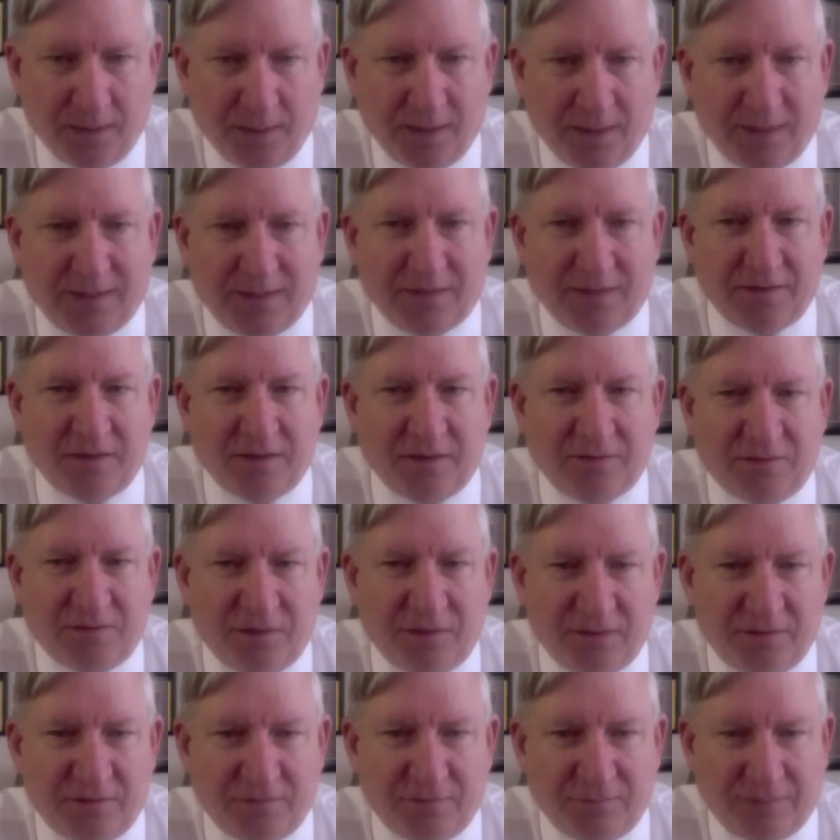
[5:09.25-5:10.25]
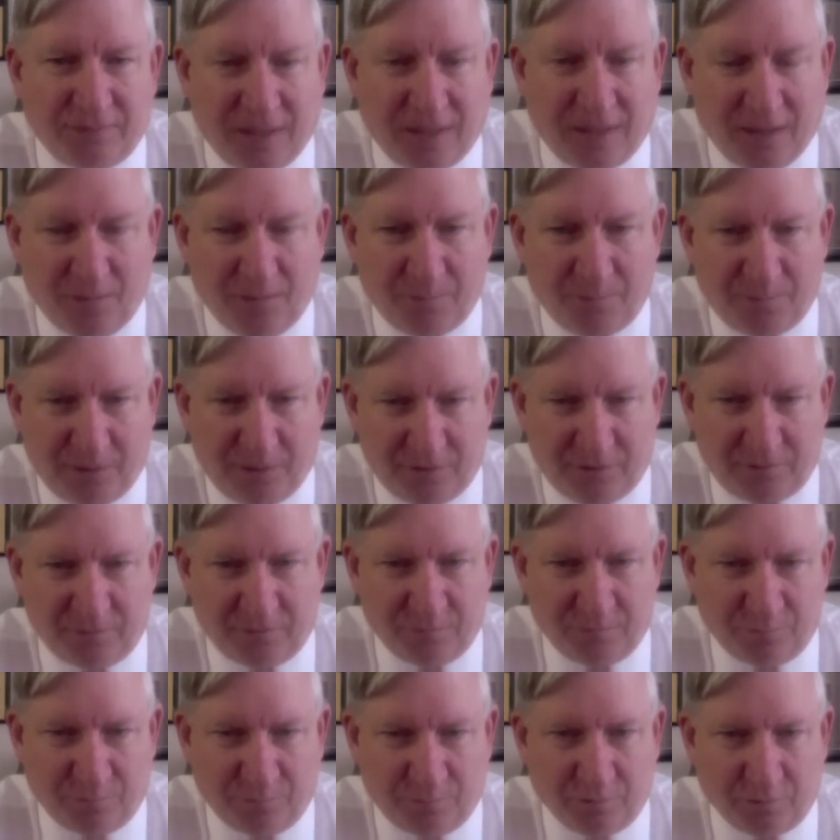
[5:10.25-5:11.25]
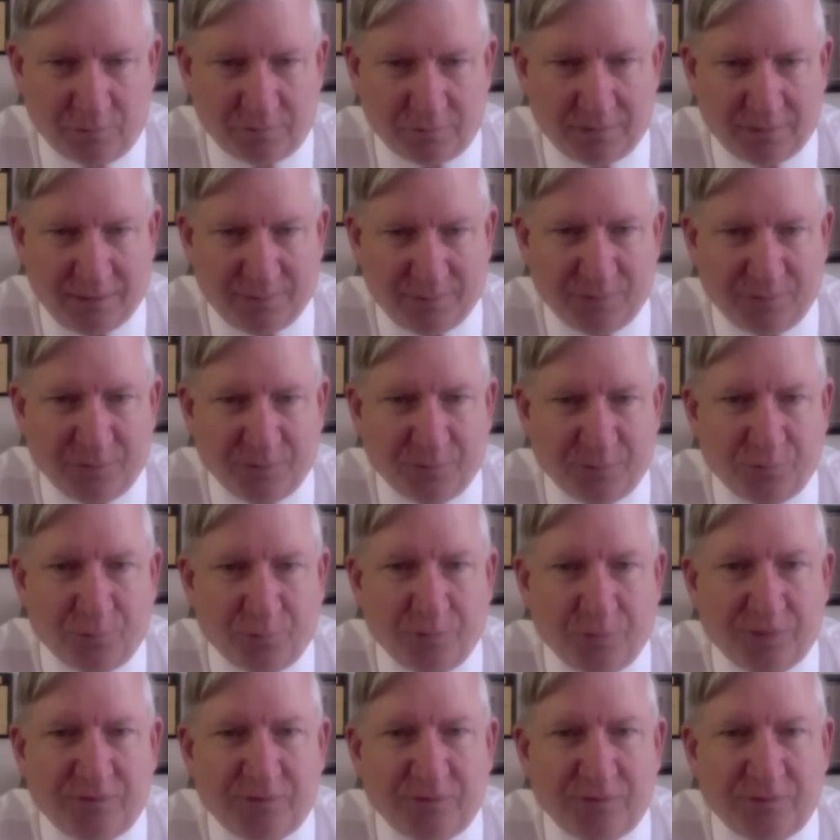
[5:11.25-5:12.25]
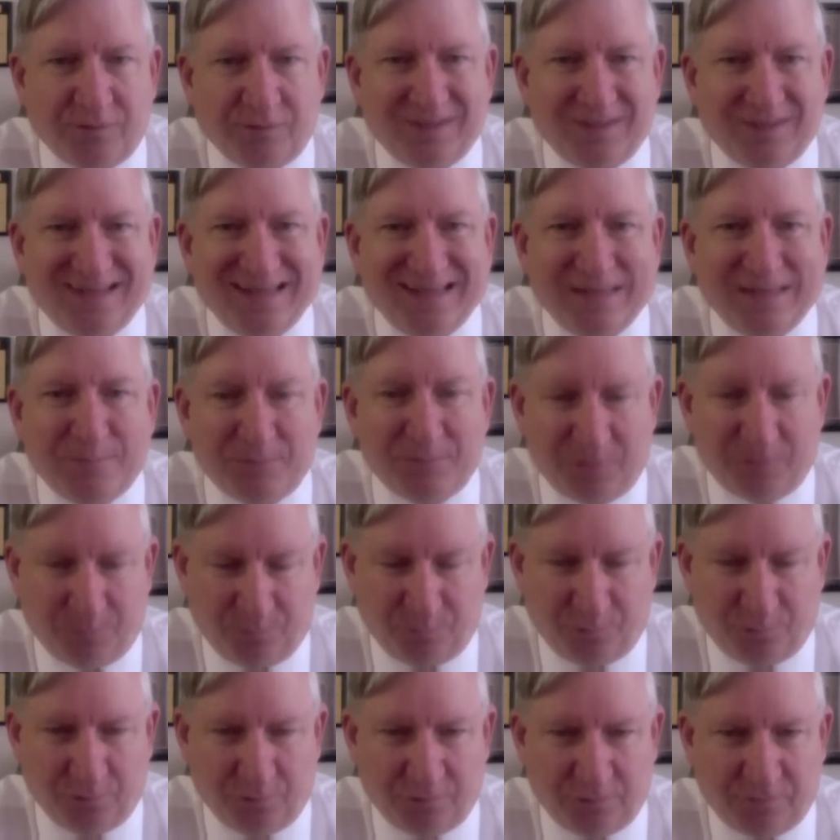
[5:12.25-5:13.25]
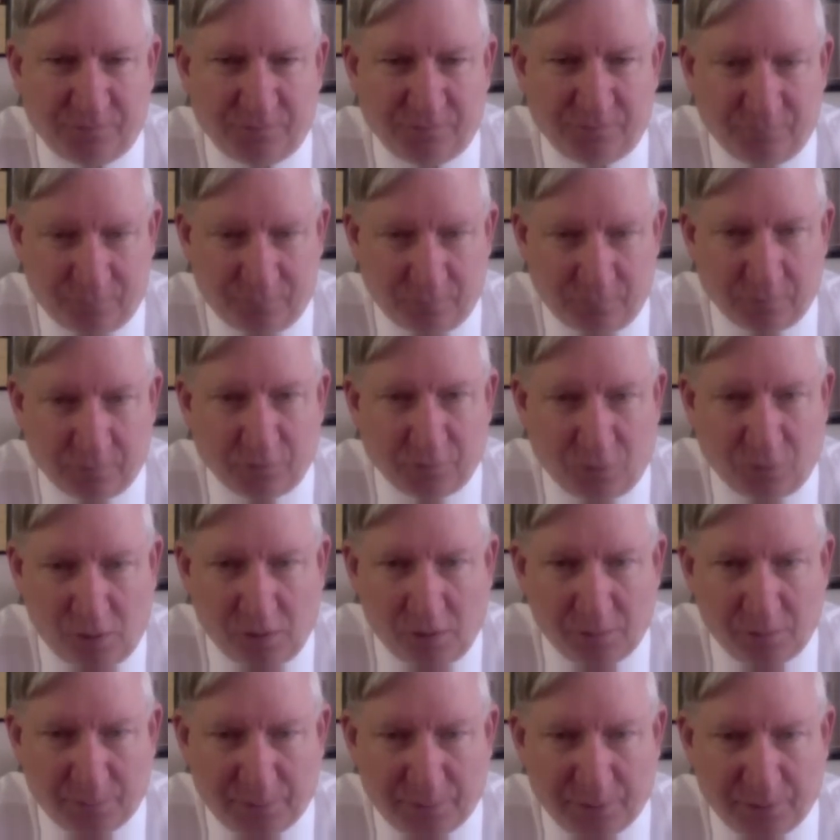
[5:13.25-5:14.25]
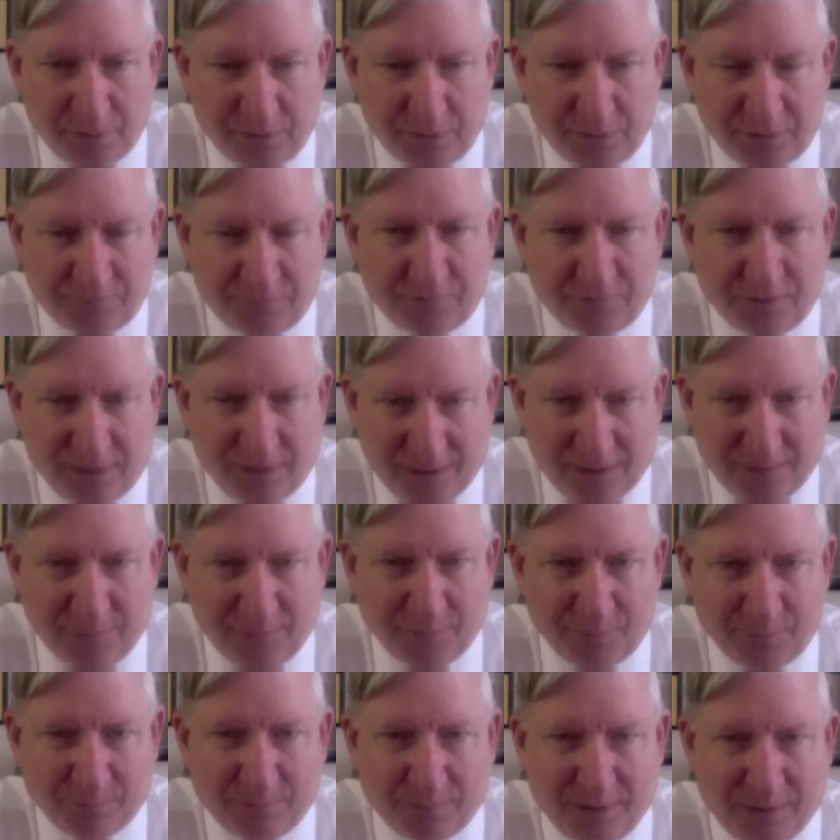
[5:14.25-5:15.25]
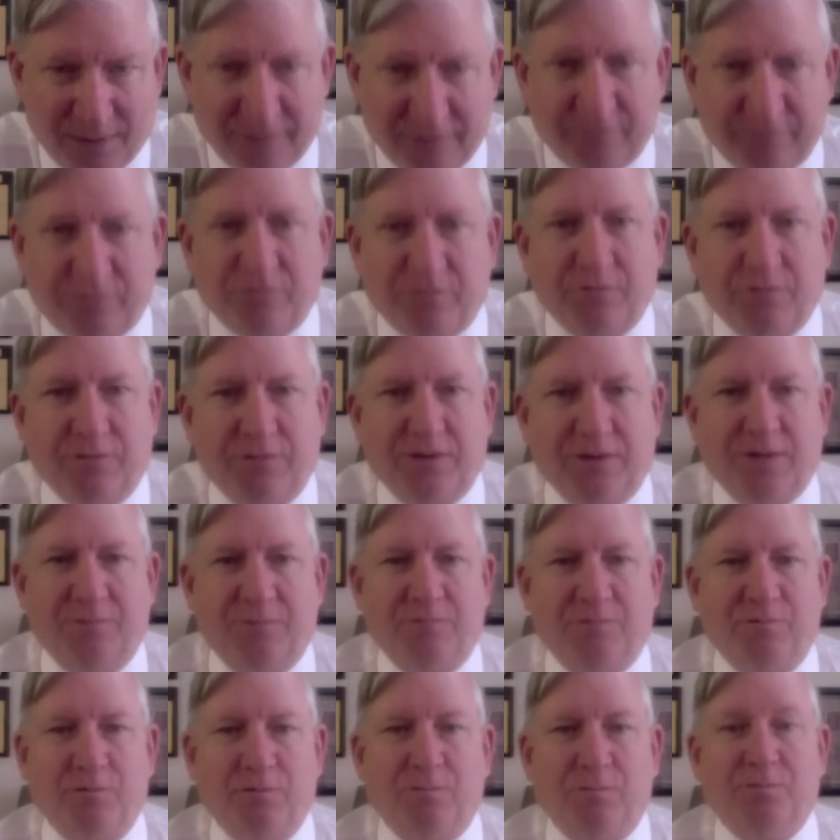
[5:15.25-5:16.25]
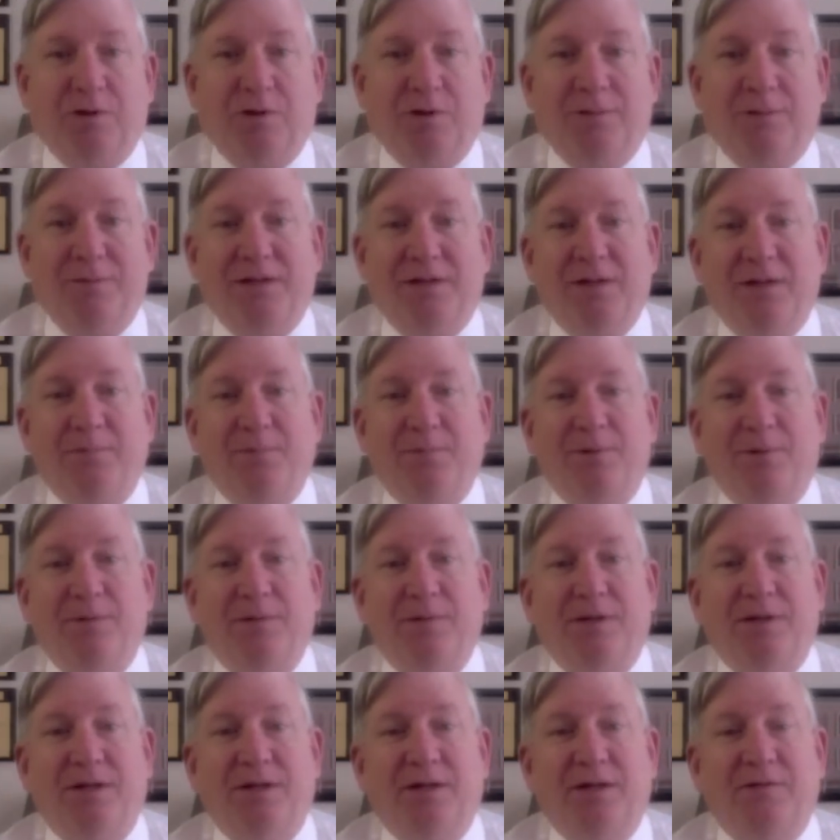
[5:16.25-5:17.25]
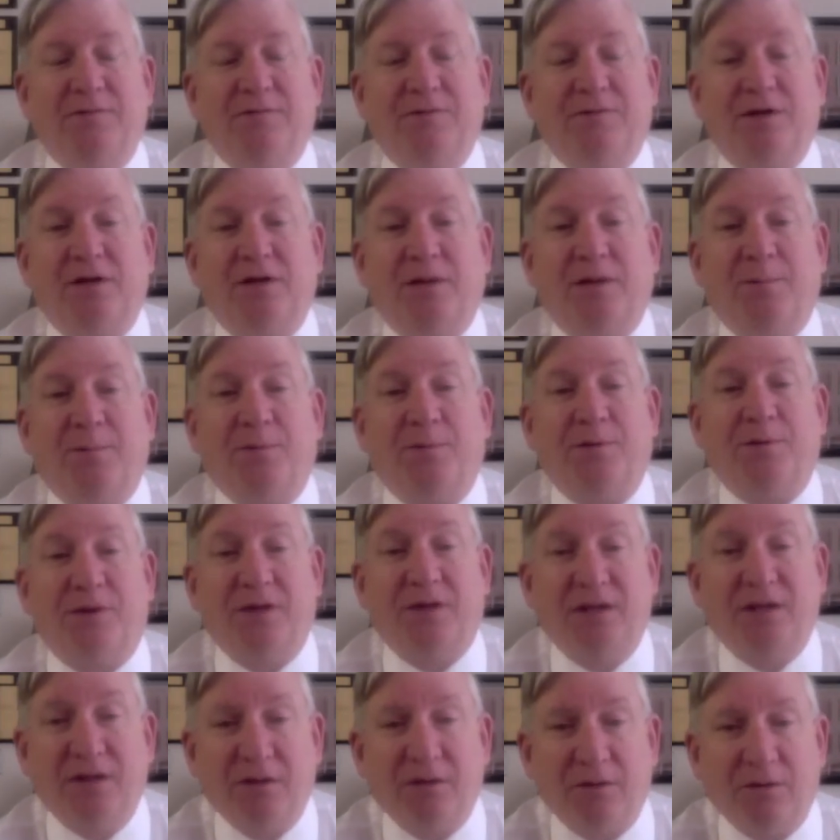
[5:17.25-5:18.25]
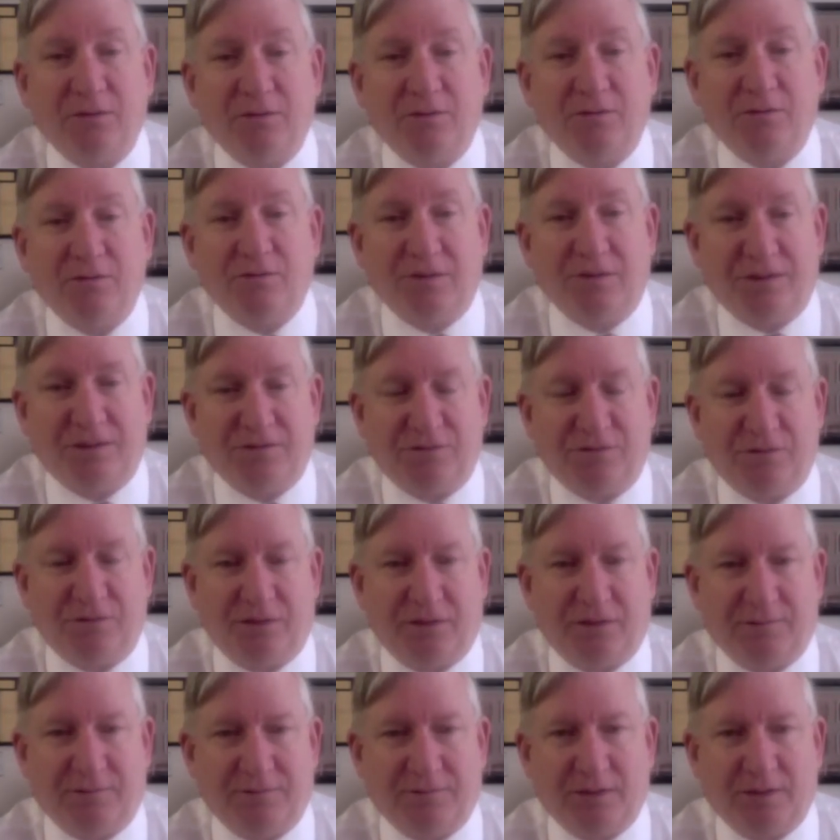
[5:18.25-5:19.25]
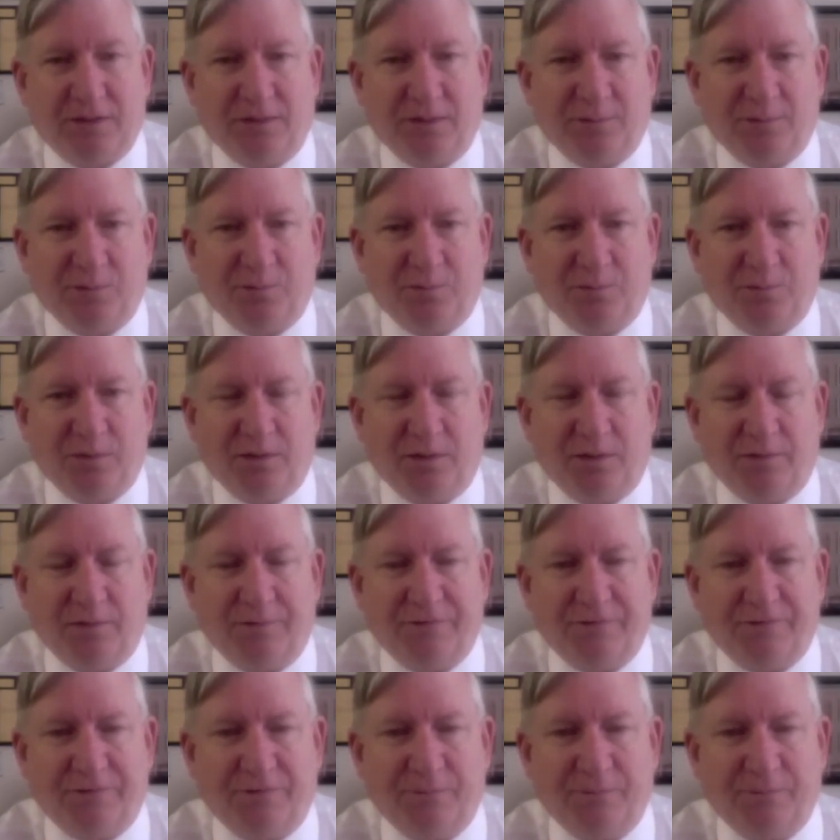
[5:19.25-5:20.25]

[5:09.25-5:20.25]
In an intensive outpatient program, they're going to keep the person for a long period of time and monitor them for probably a period of a couple of years instead of a couple months.